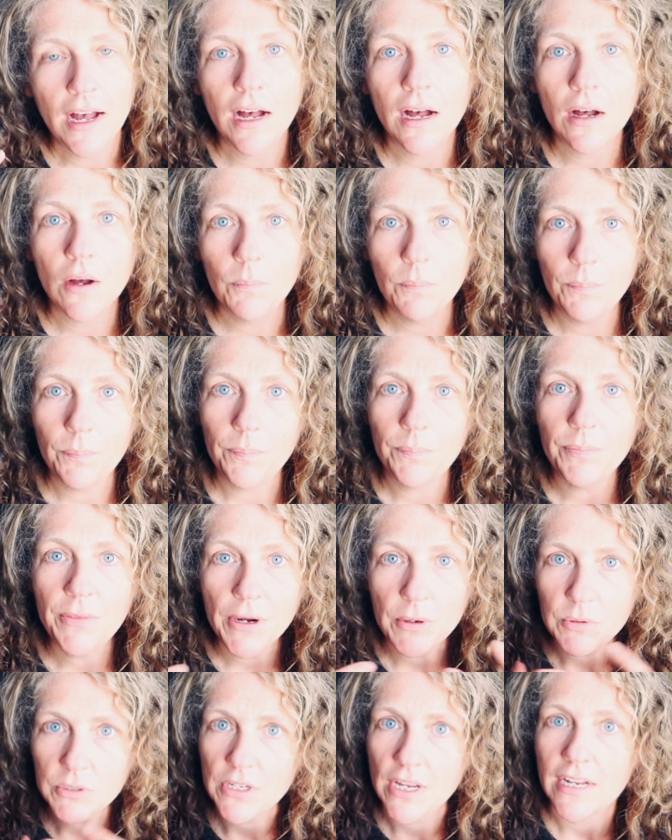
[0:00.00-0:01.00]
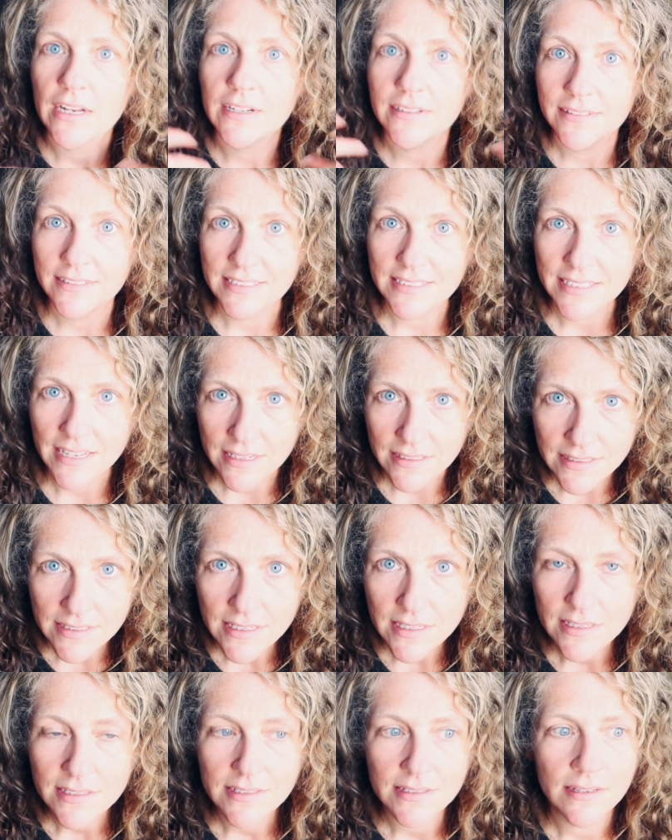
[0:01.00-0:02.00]
a, there was a
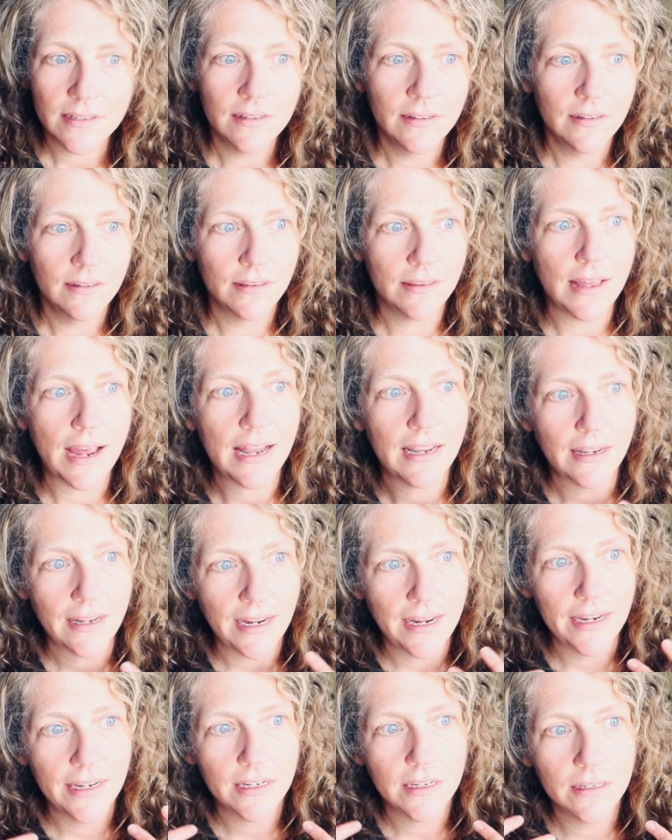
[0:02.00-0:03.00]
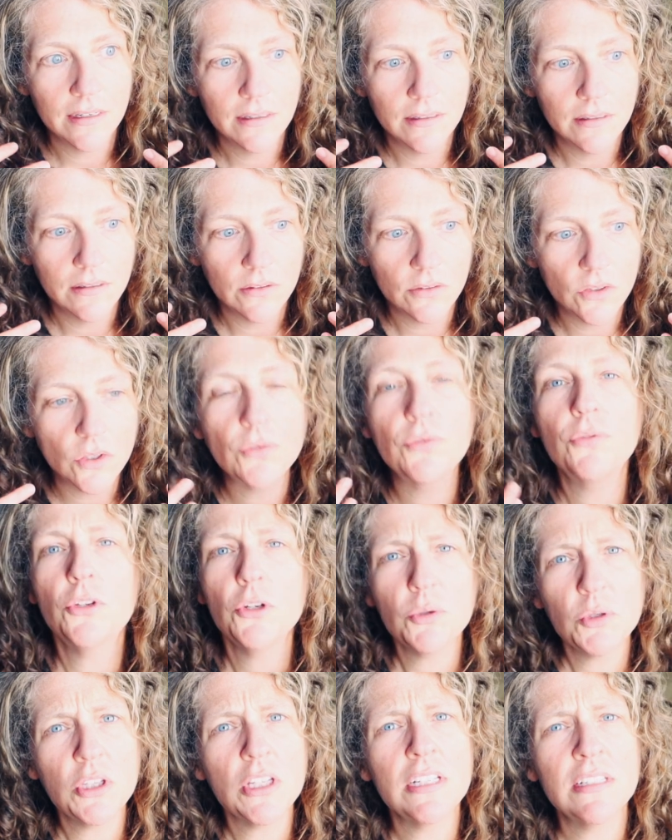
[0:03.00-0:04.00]
consensus that like the
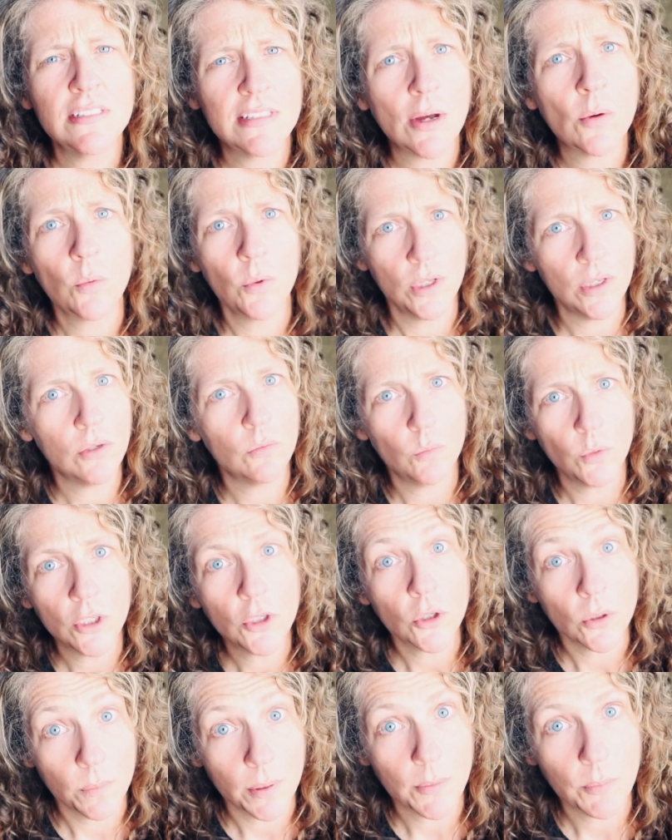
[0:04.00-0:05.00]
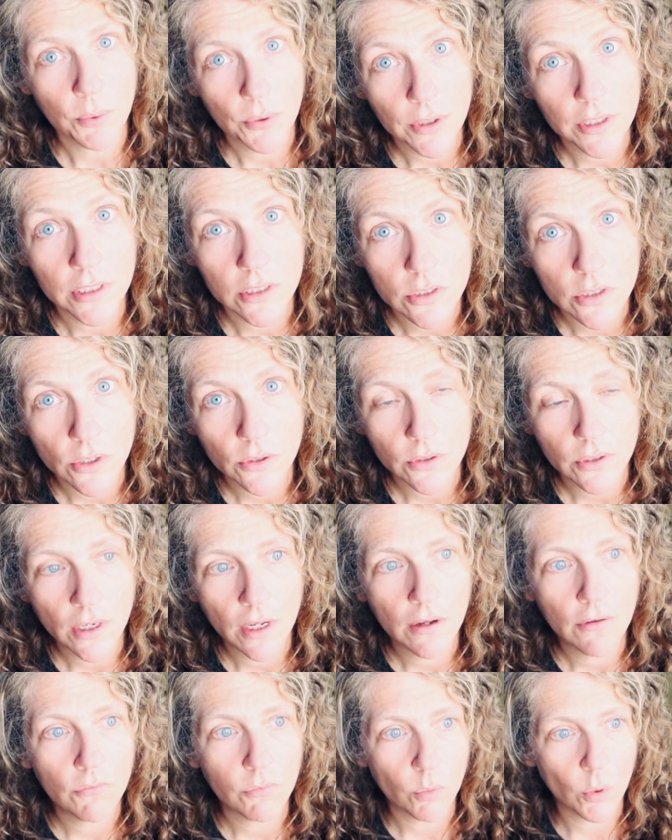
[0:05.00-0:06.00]
few things that we we could be pretty certain
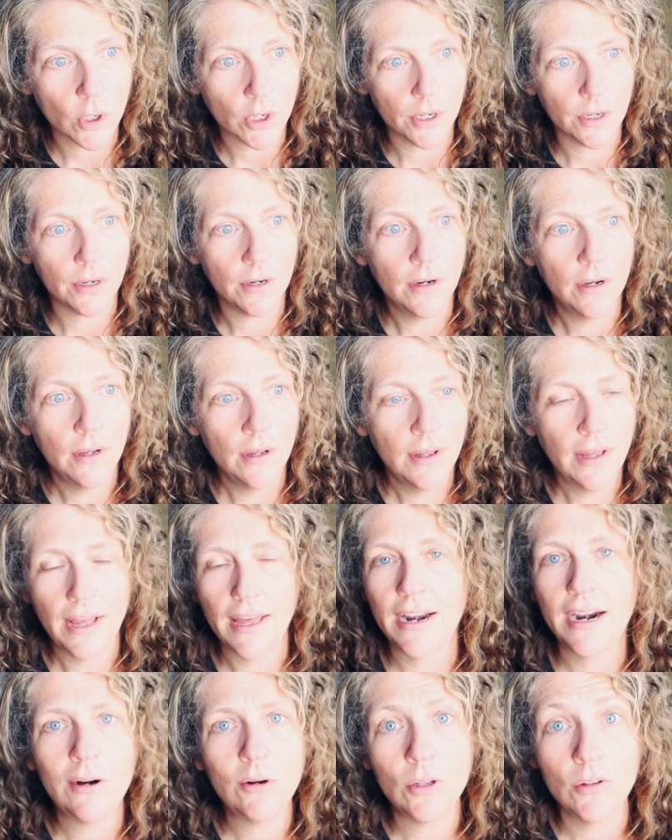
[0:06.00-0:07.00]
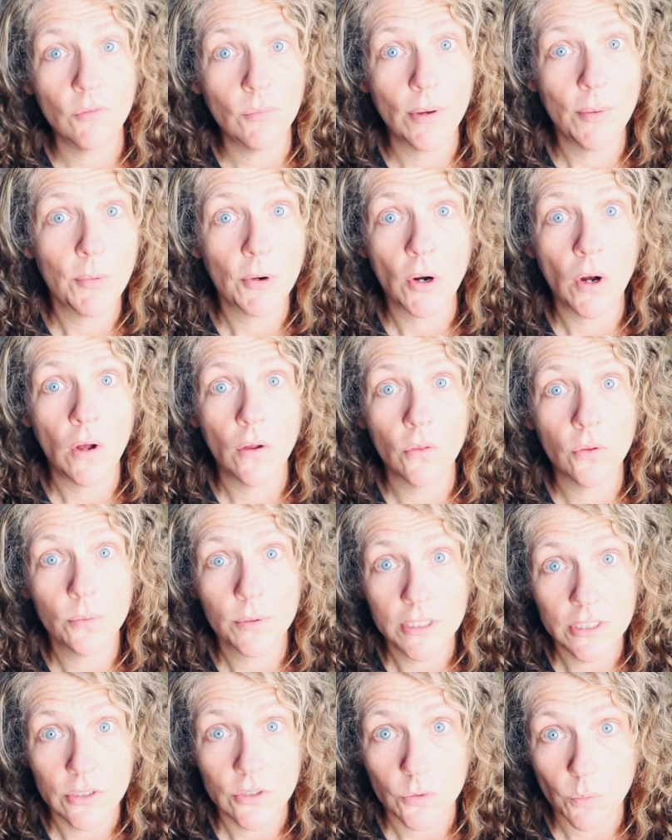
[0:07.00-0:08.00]
of were and I don't even remember all the
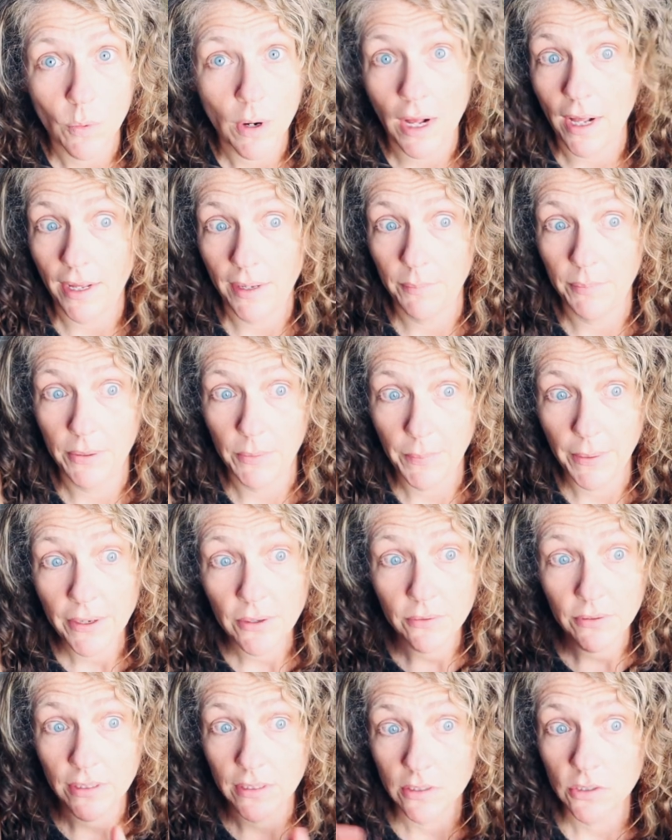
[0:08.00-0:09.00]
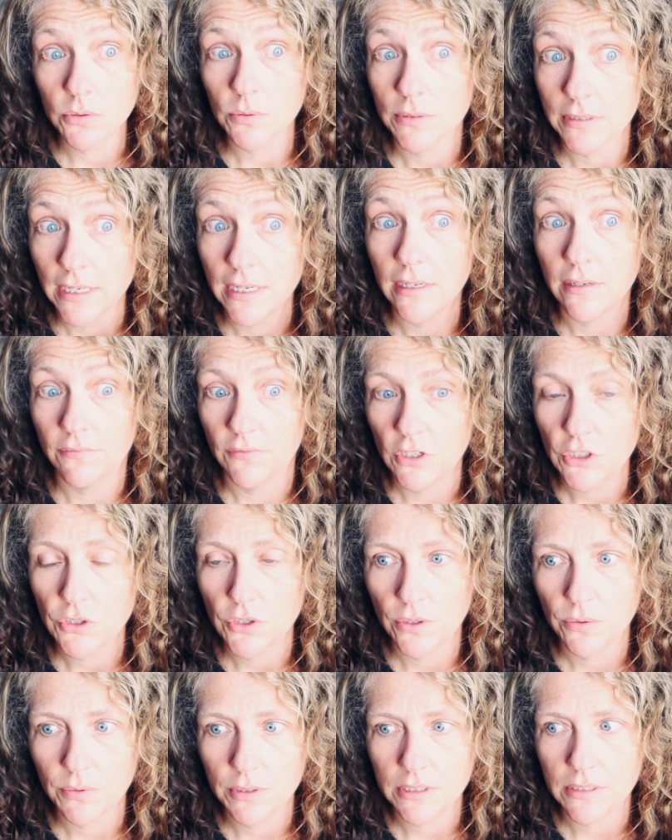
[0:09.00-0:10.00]
reasons why, but apparently this was like
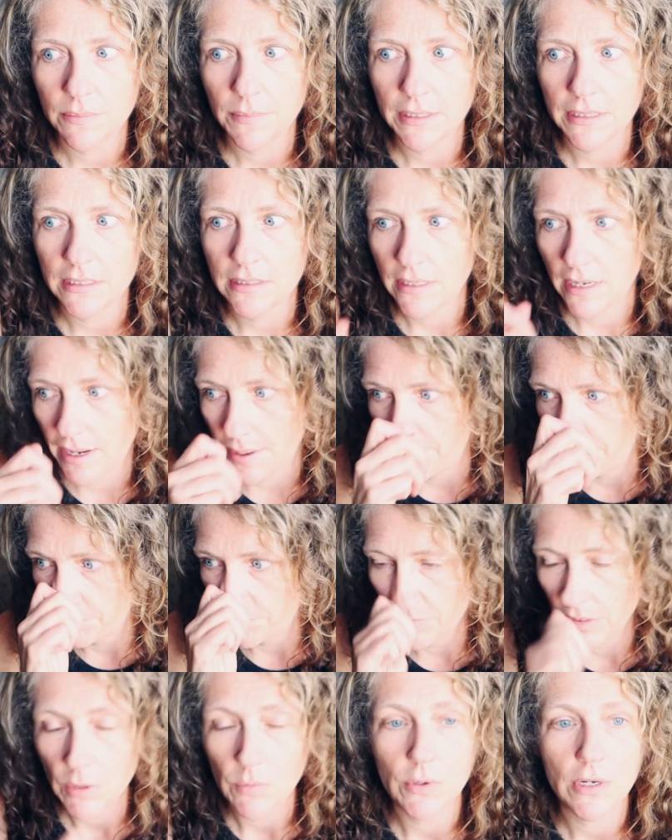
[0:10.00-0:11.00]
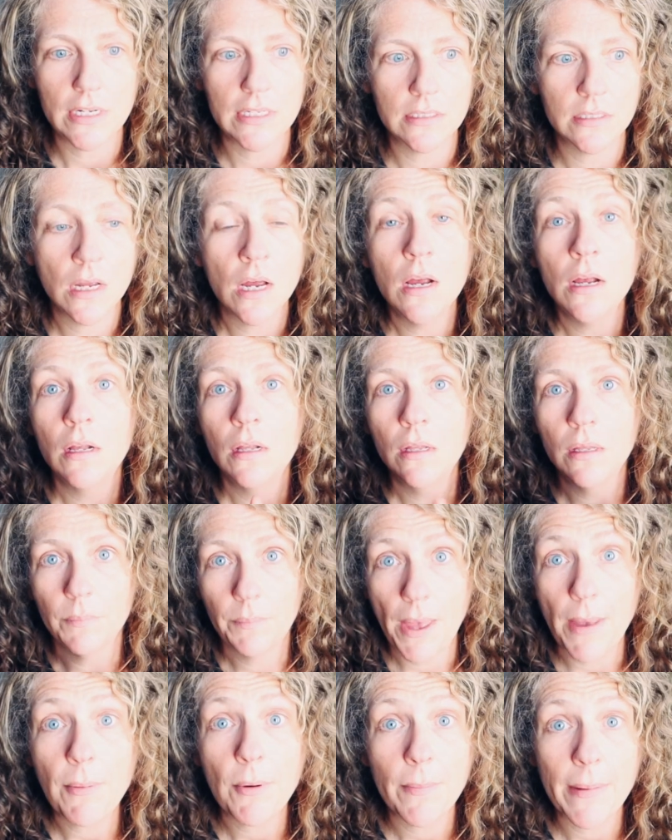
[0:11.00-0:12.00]
conventional wisdom at the time was
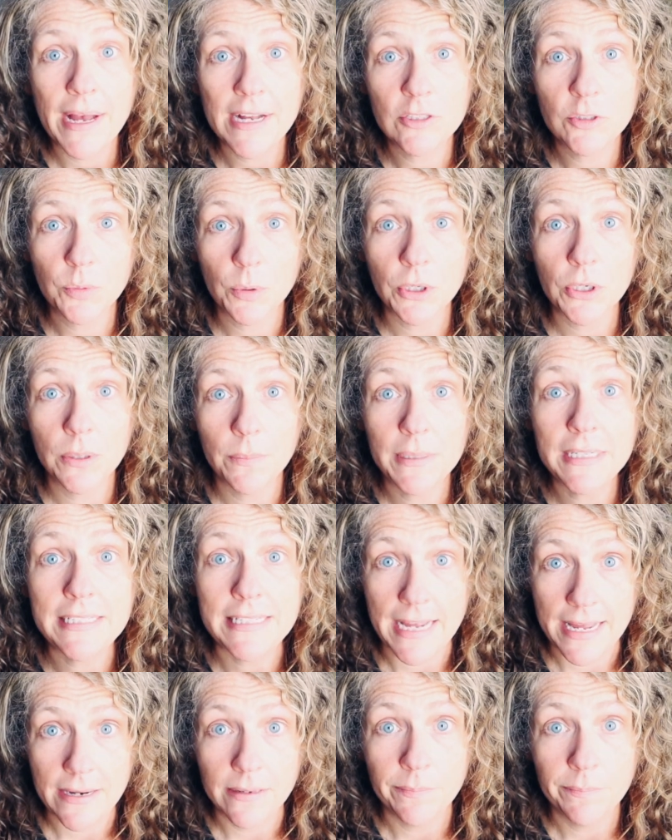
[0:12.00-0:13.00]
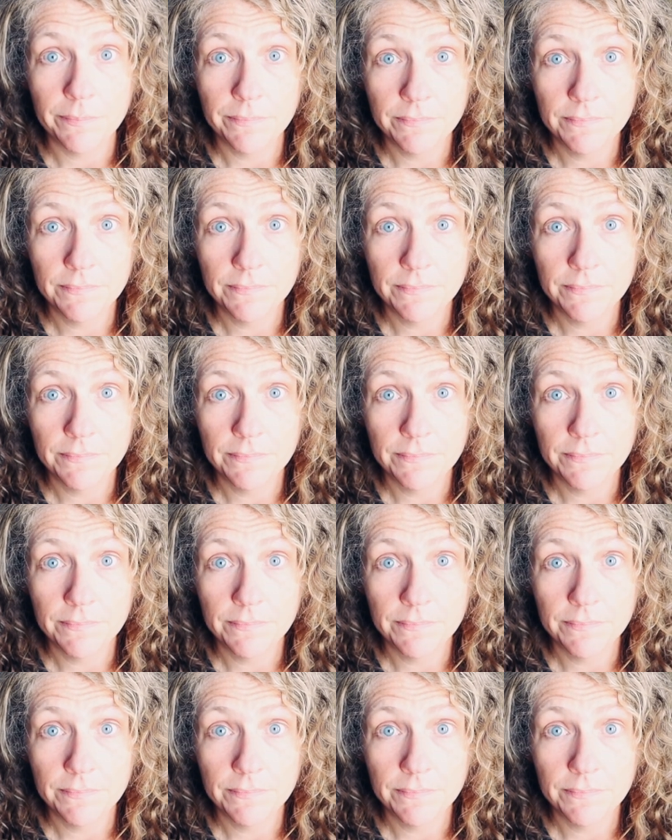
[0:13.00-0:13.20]
paperbacks were going to be dead